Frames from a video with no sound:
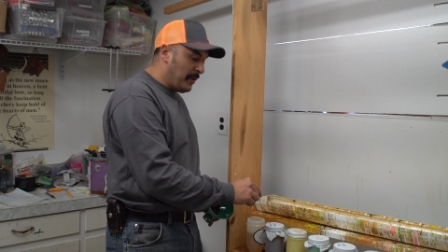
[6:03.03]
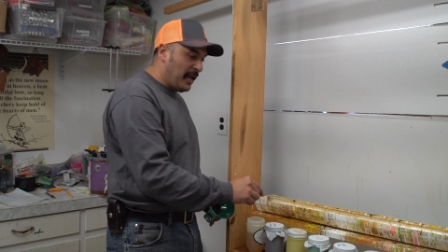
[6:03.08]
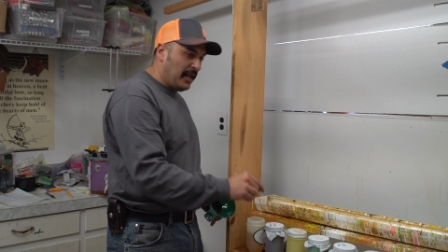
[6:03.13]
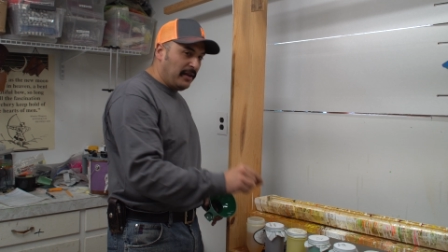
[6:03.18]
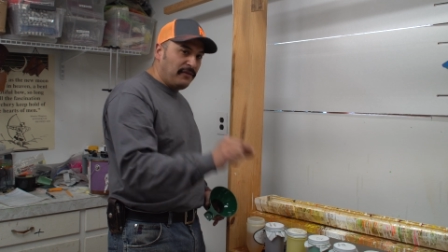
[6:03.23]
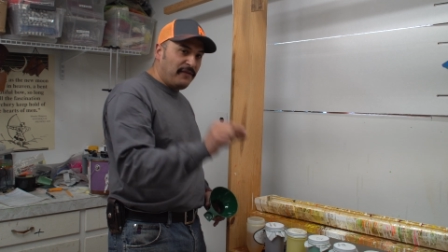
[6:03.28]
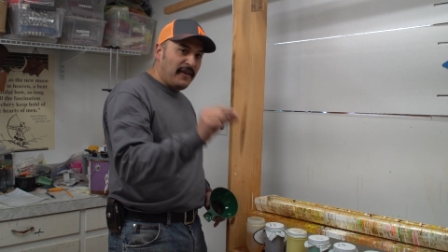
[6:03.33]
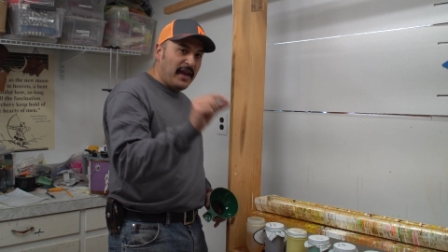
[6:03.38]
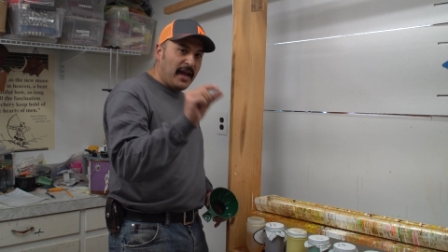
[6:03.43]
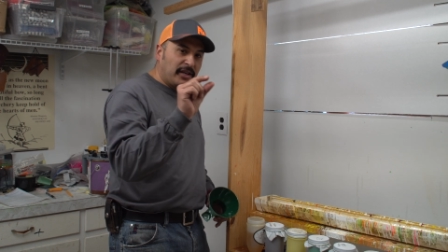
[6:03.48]
are
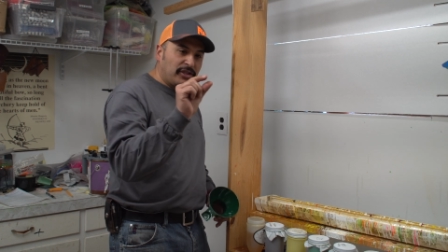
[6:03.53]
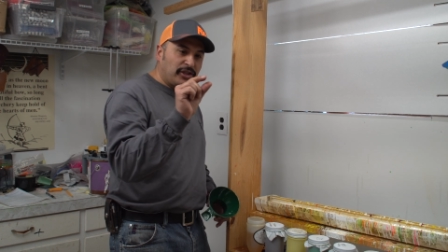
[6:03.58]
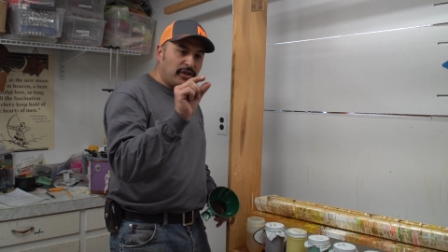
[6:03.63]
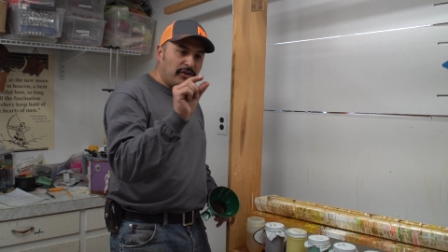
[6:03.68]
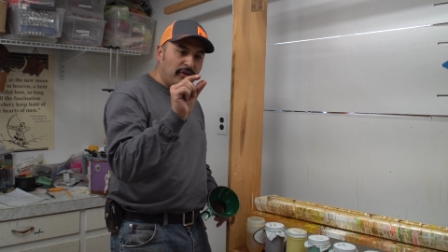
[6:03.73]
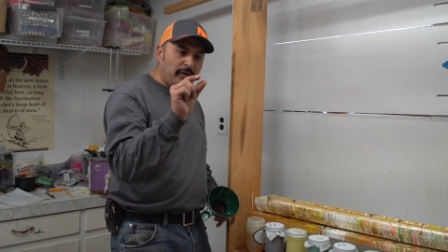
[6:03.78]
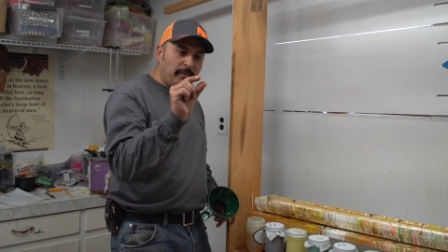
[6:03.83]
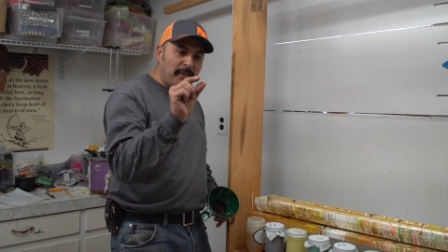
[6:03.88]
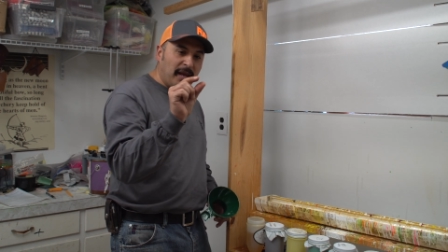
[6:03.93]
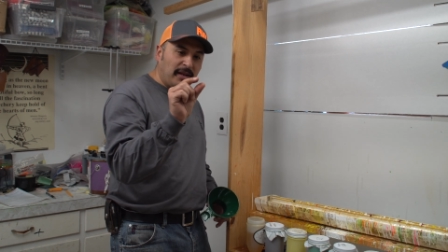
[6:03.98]

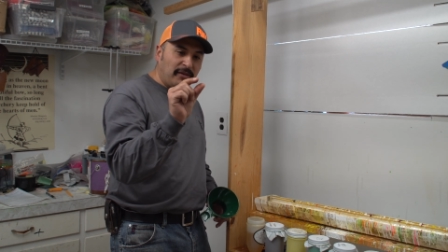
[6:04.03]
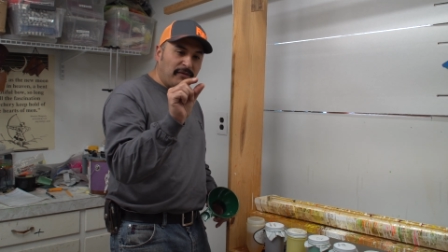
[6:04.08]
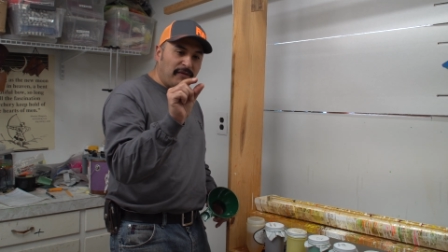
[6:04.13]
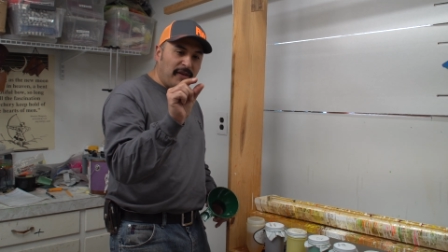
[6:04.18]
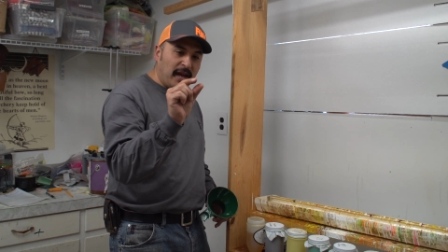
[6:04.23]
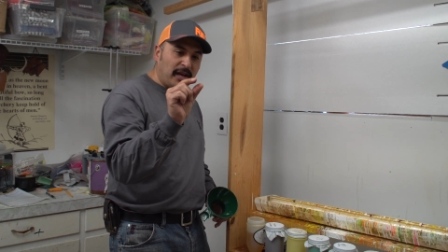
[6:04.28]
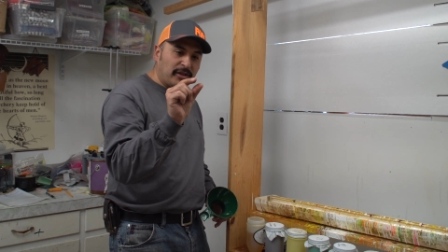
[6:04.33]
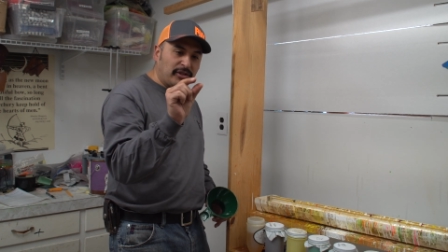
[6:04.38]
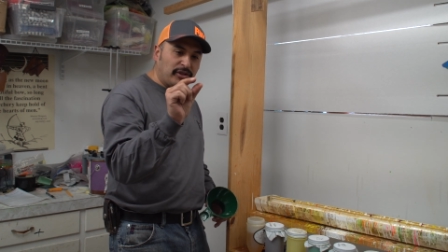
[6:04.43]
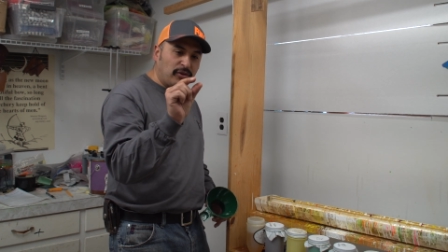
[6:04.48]
manufactured, they're
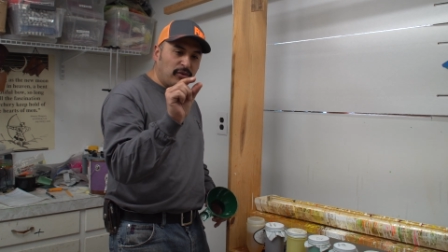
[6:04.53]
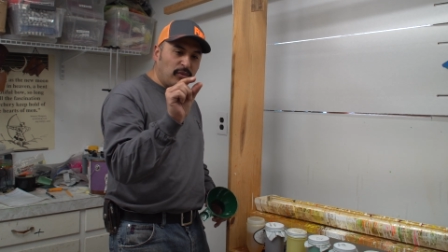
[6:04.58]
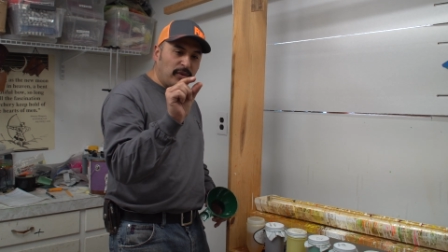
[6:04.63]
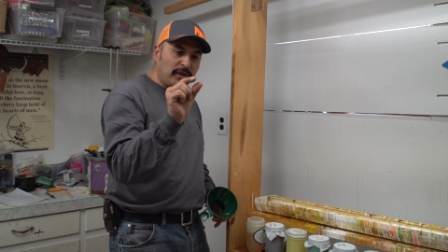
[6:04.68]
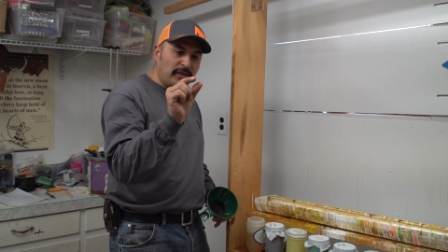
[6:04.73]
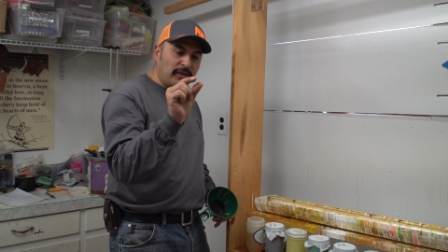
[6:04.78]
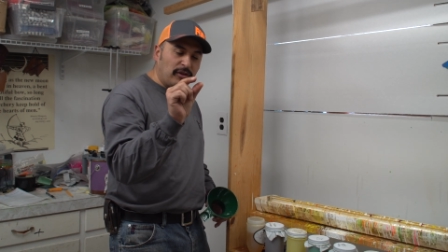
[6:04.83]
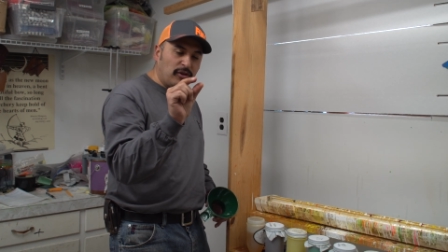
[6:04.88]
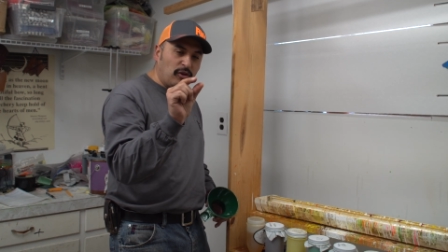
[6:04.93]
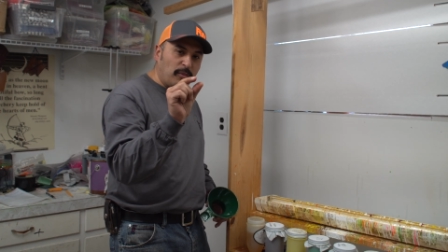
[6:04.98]
manufactured
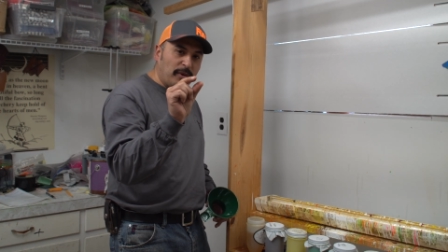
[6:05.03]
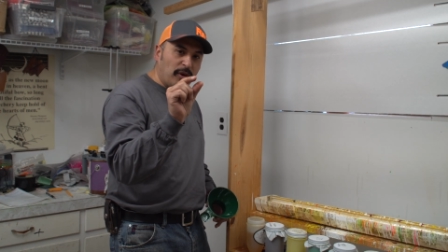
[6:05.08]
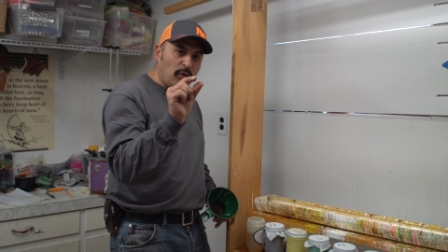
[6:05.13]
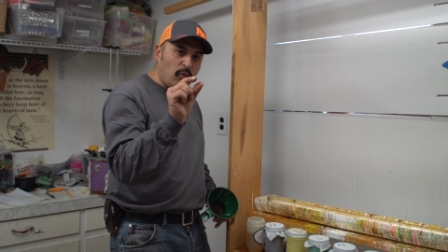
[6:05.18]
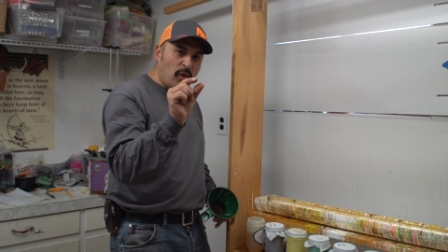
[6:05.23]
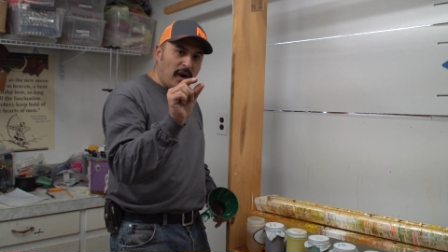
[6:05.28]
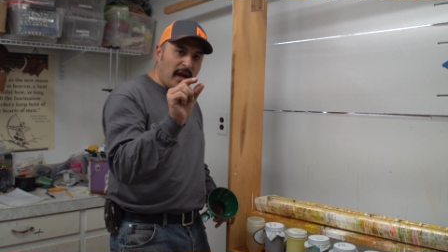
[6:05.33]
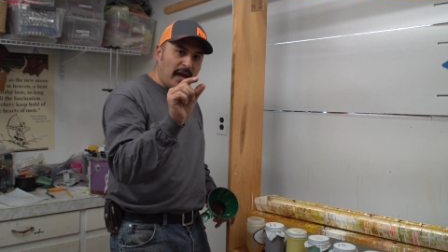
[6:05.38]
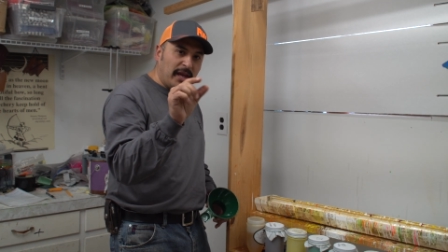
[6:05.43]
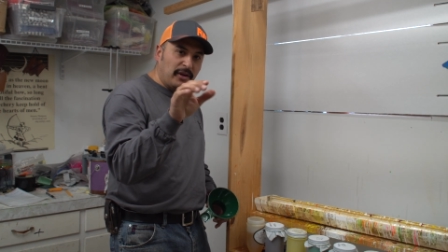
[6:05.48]
with a little
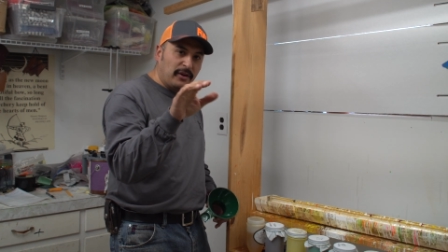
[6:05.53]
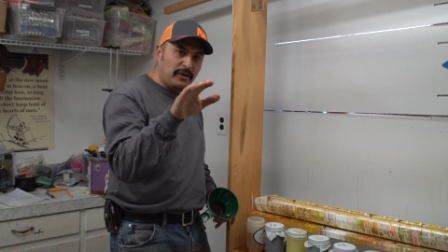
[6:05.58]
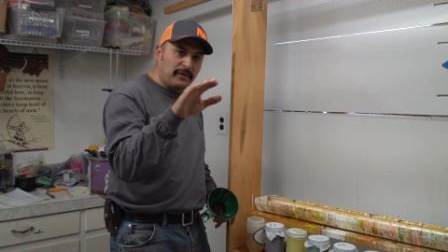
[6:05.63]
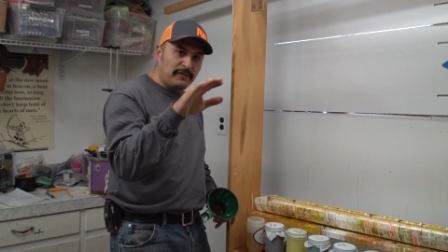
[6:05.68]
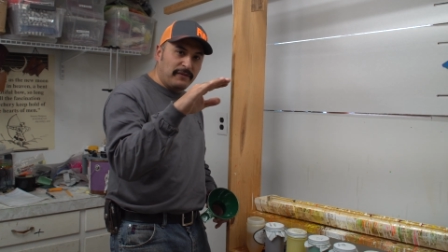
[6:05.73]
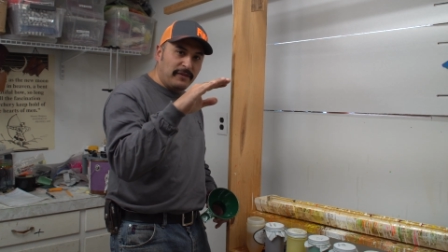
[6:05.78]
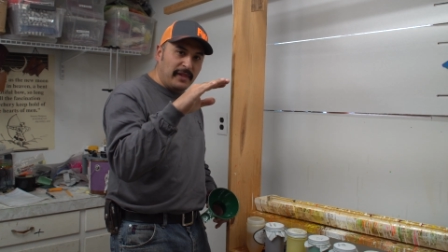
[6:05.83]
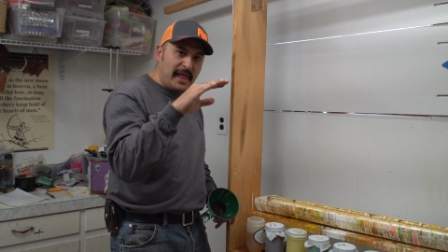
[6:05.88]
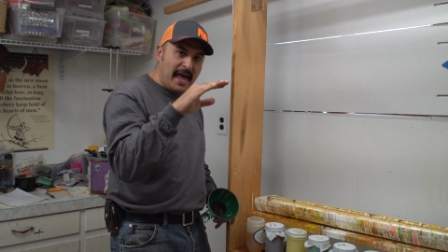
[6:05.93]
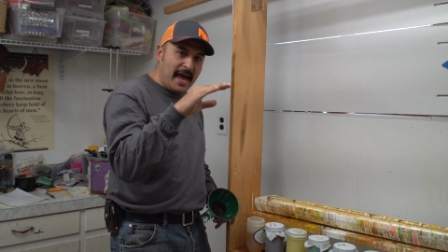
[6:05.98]
bit
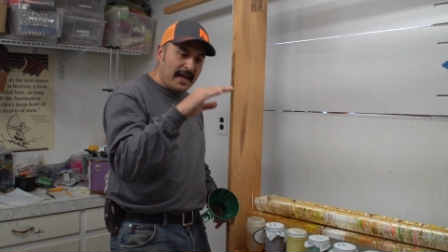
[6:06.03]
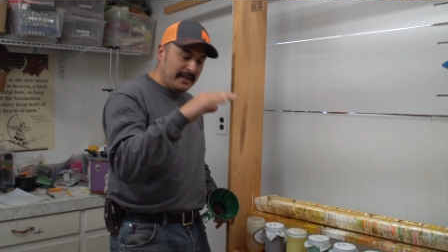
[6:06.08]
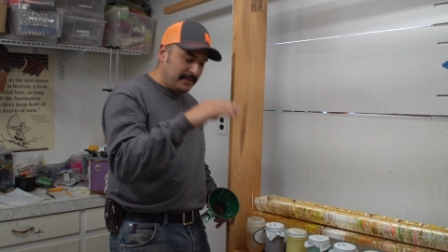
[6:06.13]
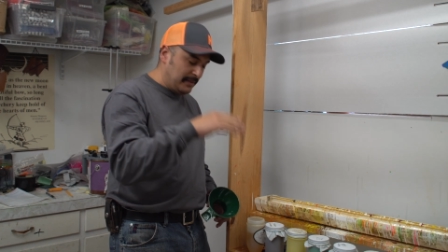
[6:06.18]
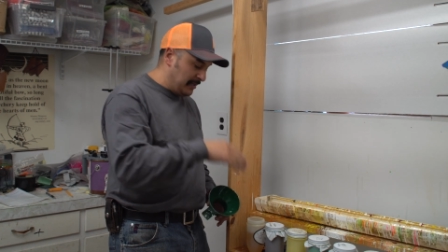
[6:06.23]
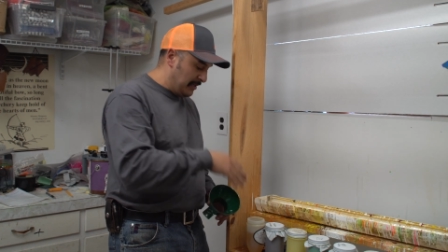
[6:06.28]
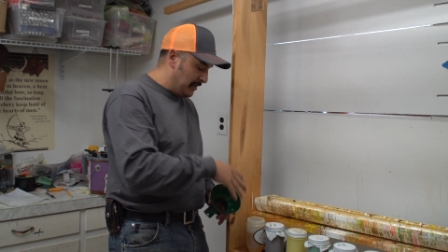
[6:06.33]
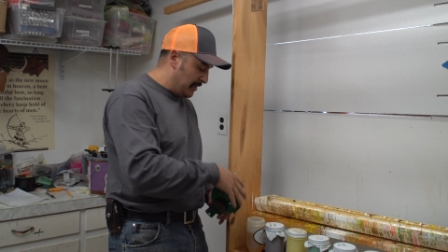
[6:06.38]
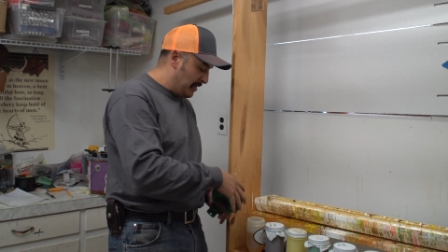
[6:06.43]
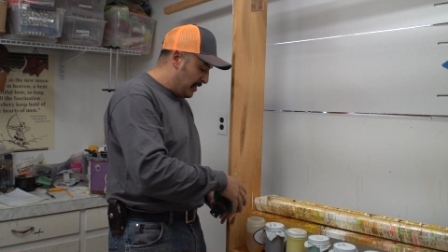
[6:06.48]
wider,
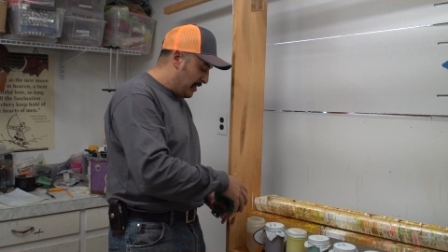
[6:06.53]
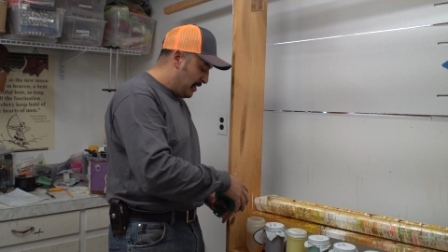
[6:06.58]
flat